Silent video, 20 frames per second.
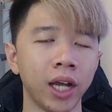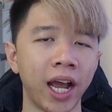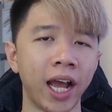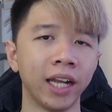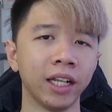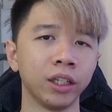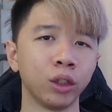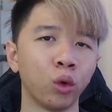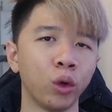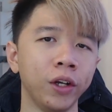
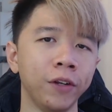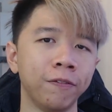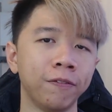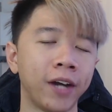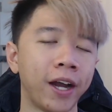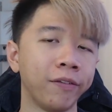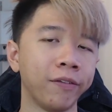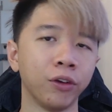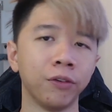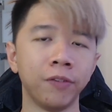at
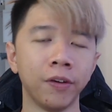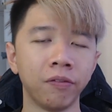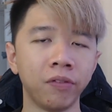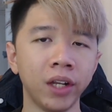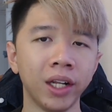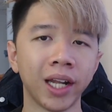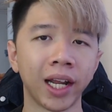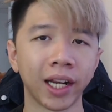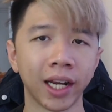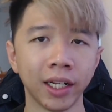25 to
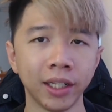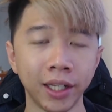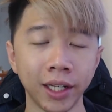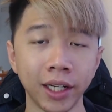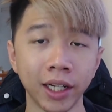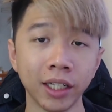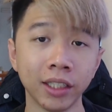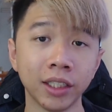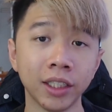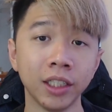50 like I did
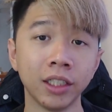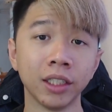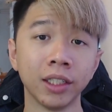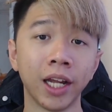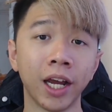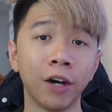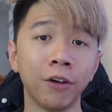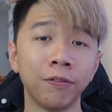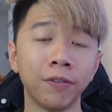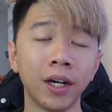in Season
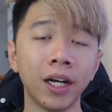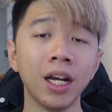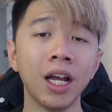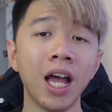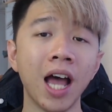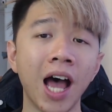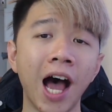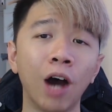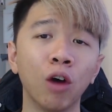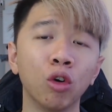Alpha,
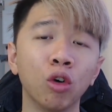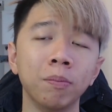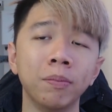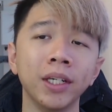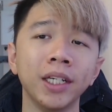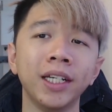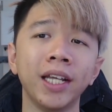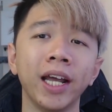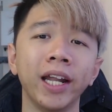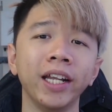I would
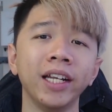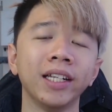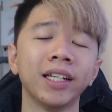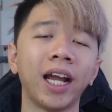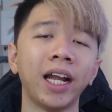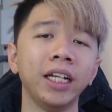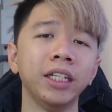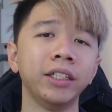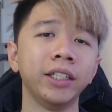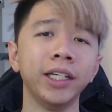be getting
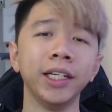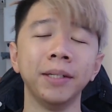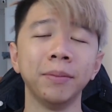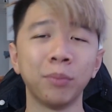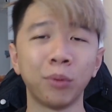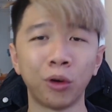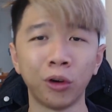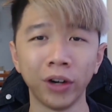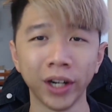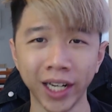19
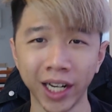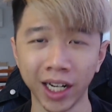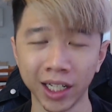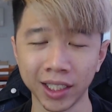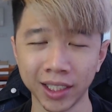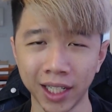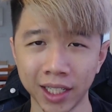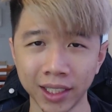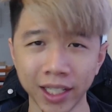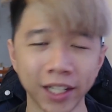more
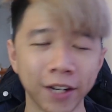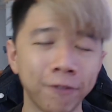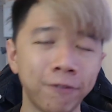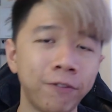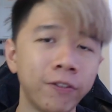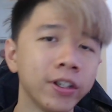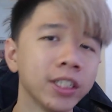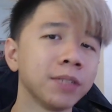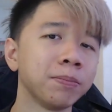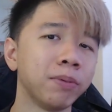AXS. And the
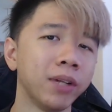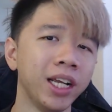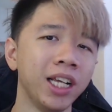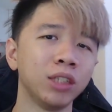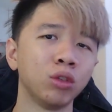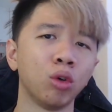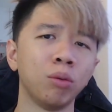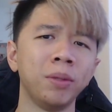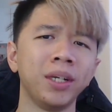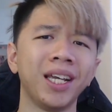first
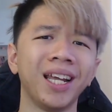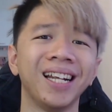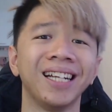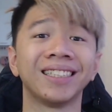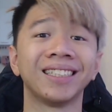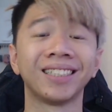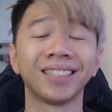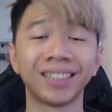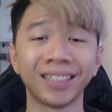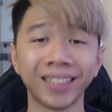place will be getting
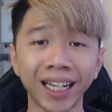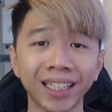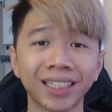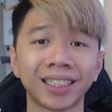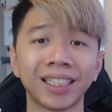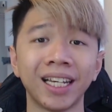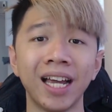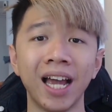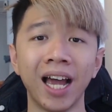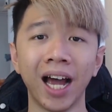
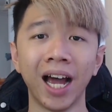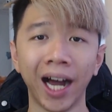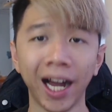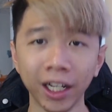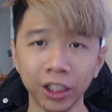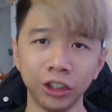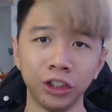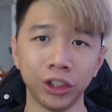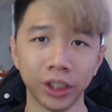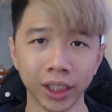
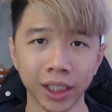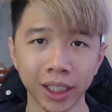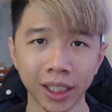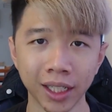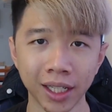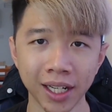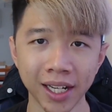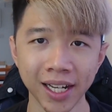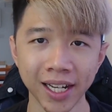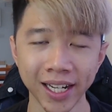600
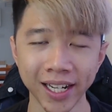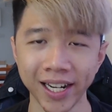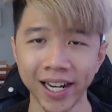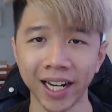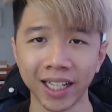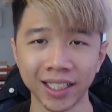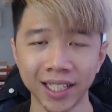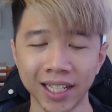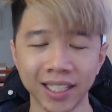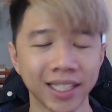
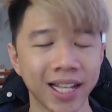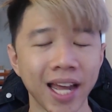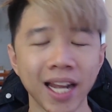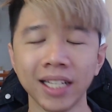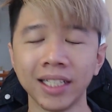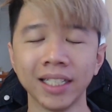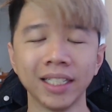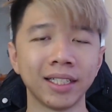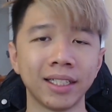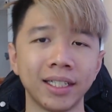AXS. That
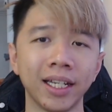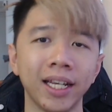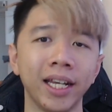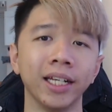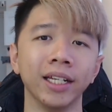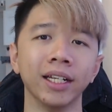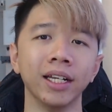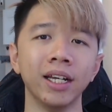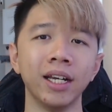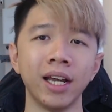is
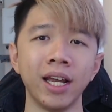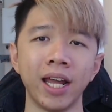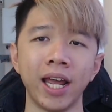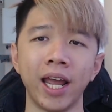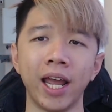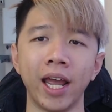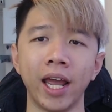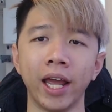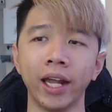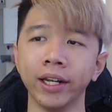insane.
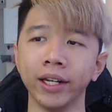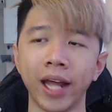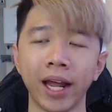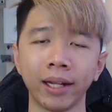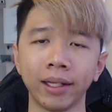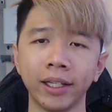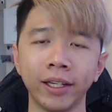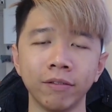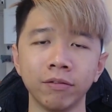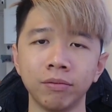And
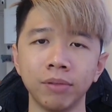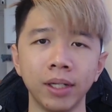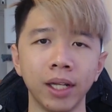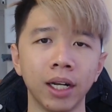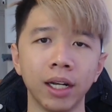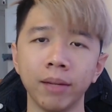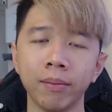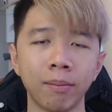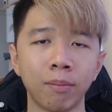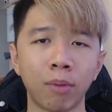that gives me a
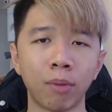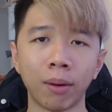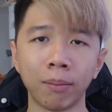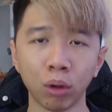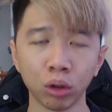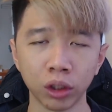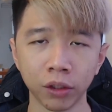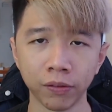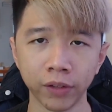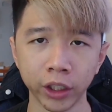little bit more
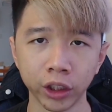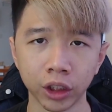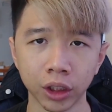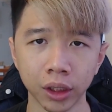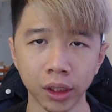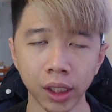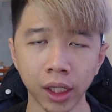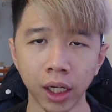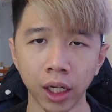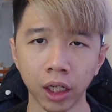
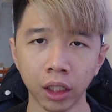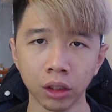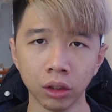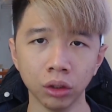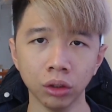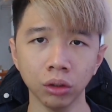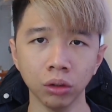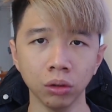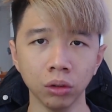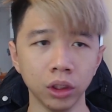motivation
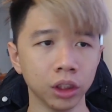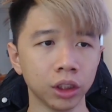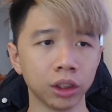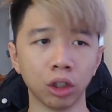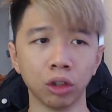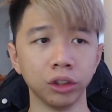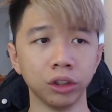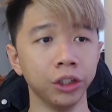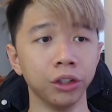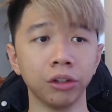to just
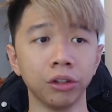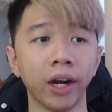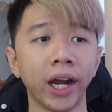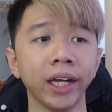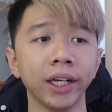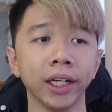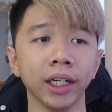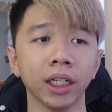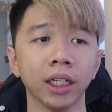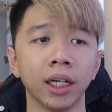continue
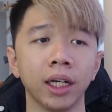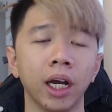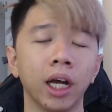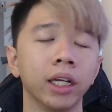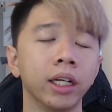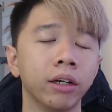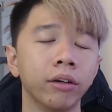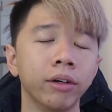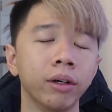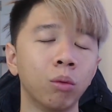grinding.
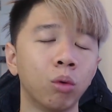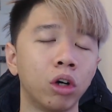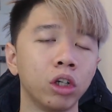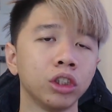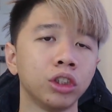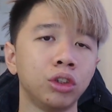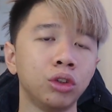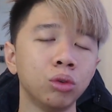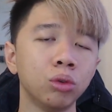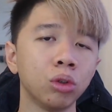The
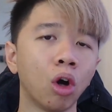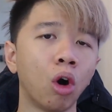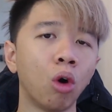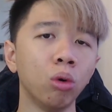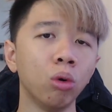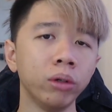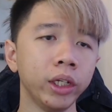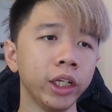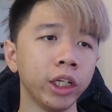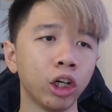rewards do
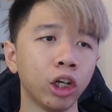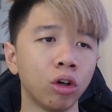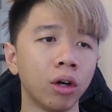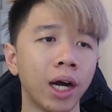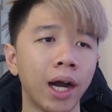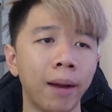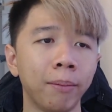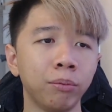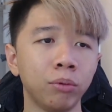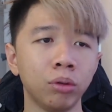only go
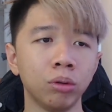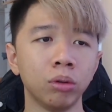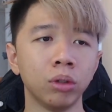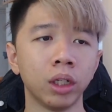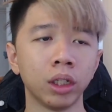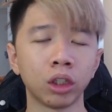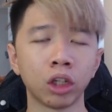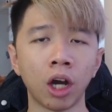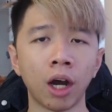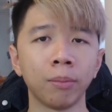up to the
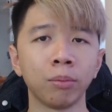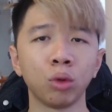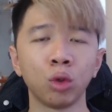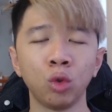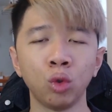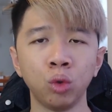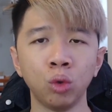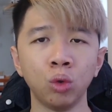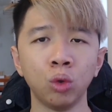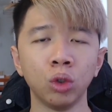top
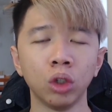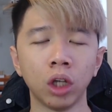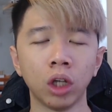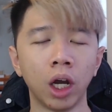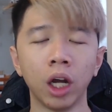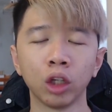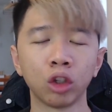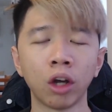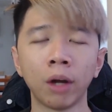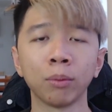
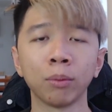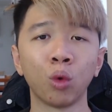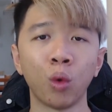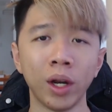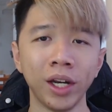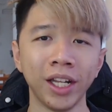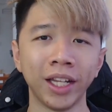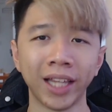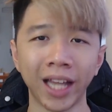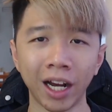
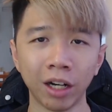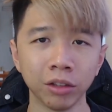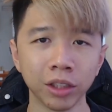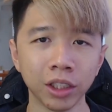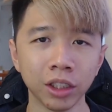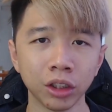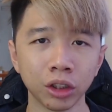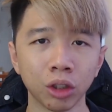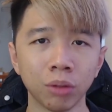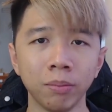
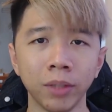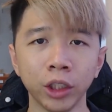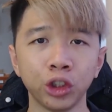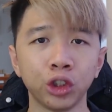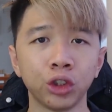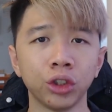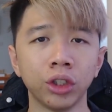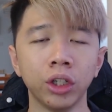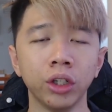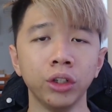20,000, so make
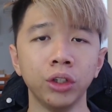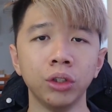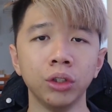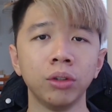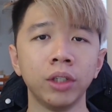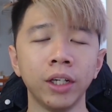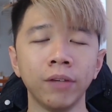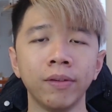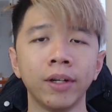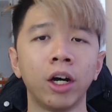sure you
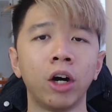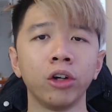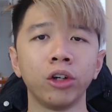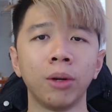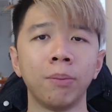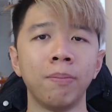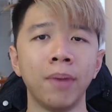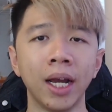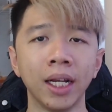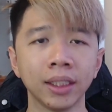give it all your
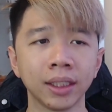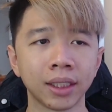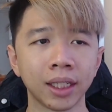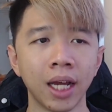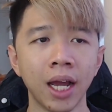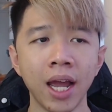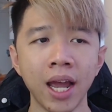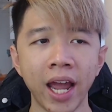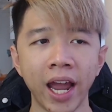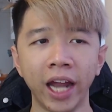best
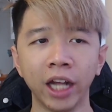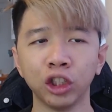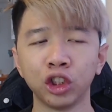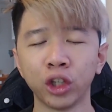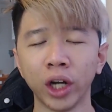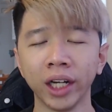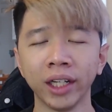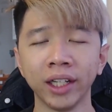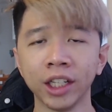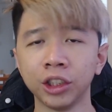and
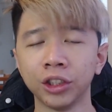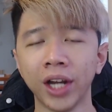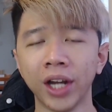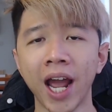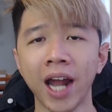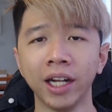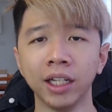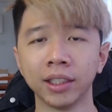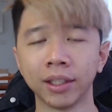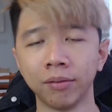try and get your
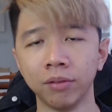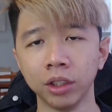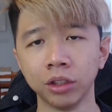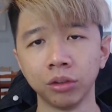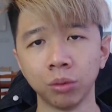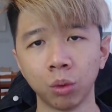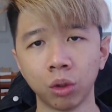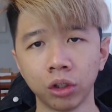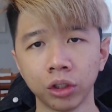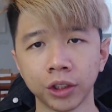hand in some of these
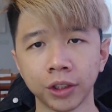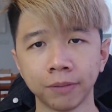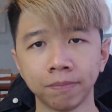rewards.